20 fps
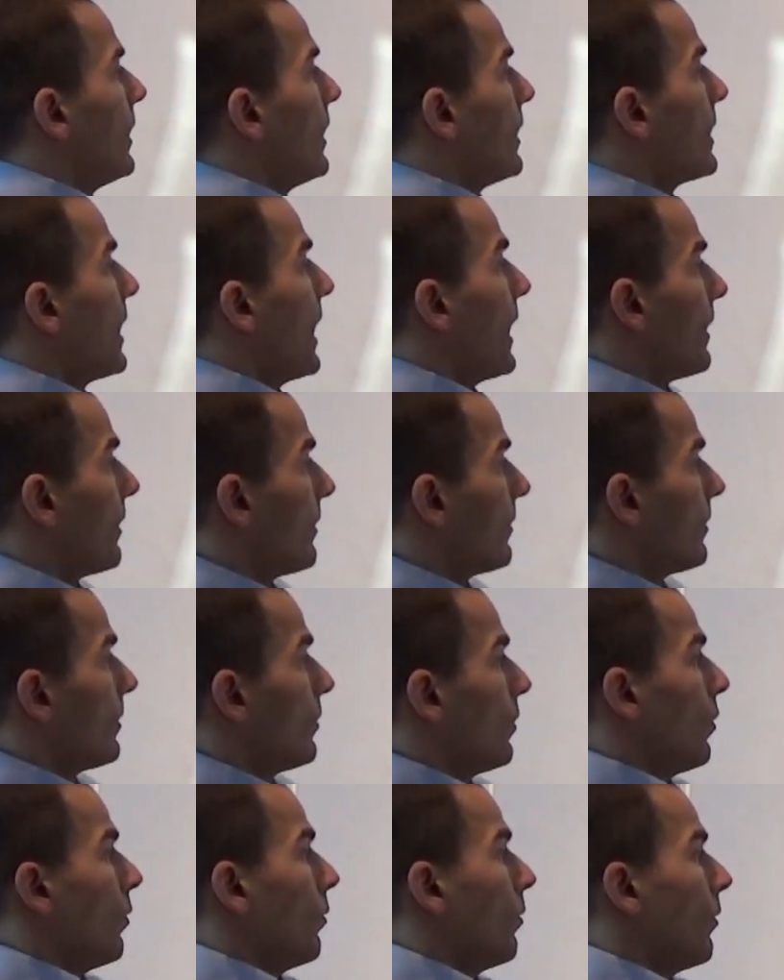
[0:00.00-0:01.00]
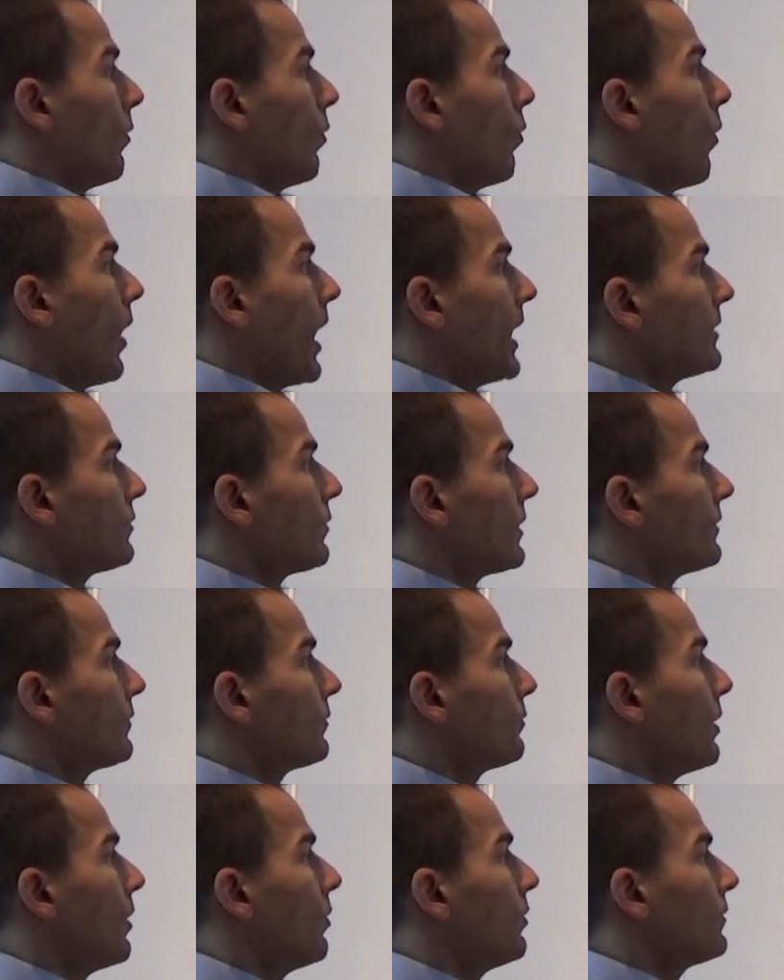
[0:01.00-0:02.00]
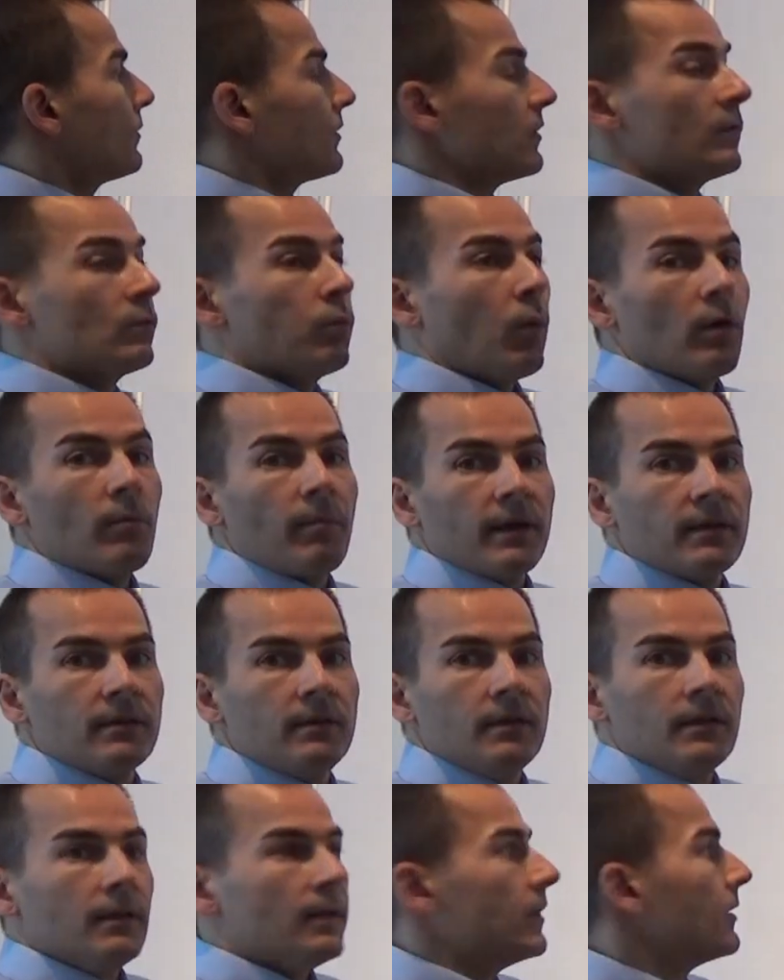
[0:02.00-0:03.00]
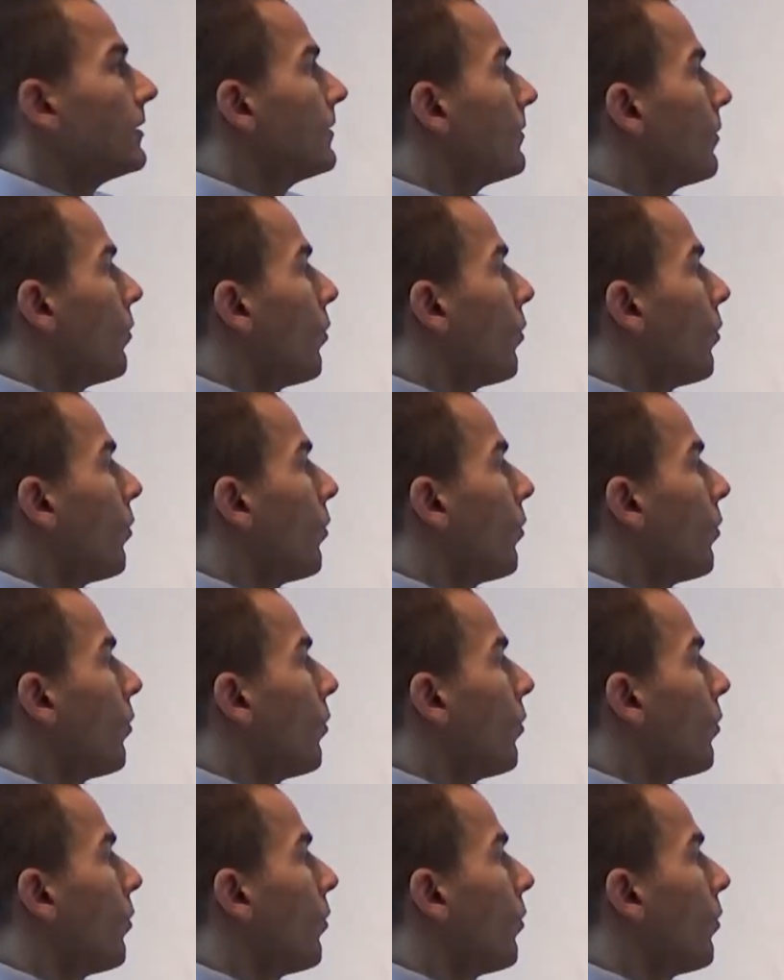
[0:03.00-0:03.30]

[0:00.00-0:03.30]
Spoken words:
Again, y transpose is 1 by t.